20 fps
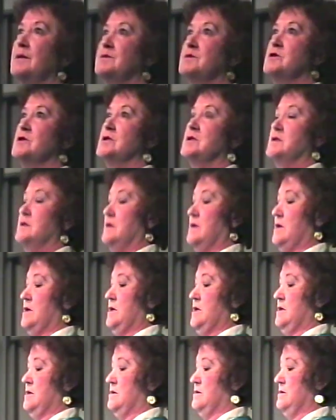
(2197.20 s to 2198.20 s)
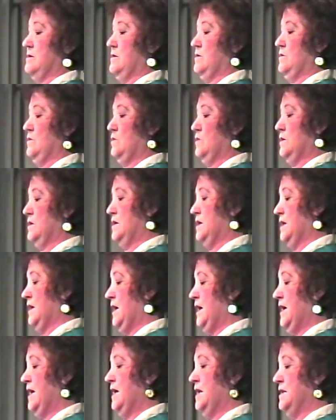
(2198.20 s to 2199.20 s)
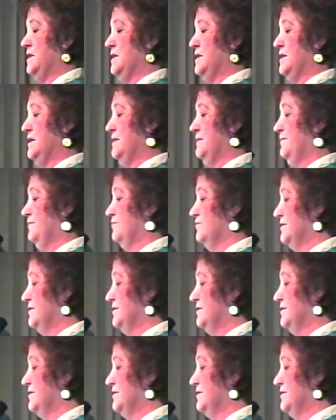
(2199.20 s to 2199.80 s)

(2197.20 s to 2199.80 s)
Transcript: captured in Hawaii, in